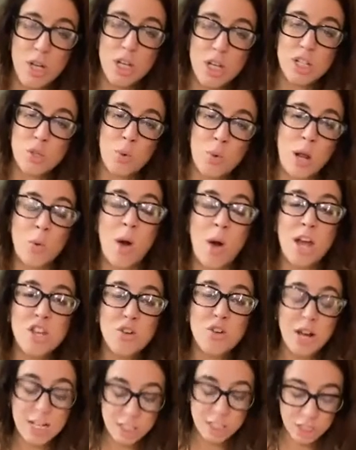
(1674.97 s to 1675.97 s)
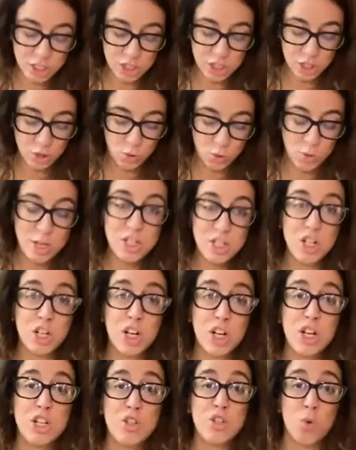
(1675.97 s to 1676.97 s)
So what I want you guys to do is you're
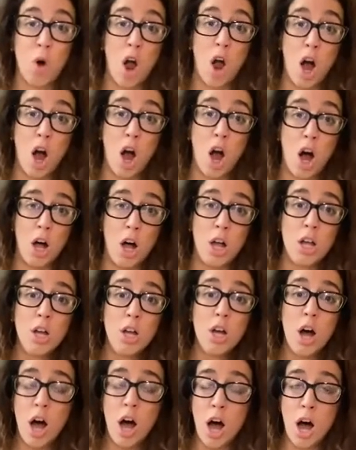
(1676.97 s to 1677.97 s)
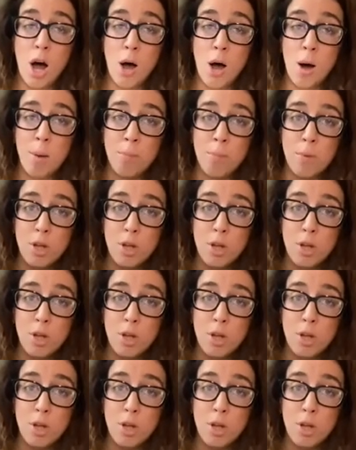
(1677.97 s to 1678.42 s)
going to draw 2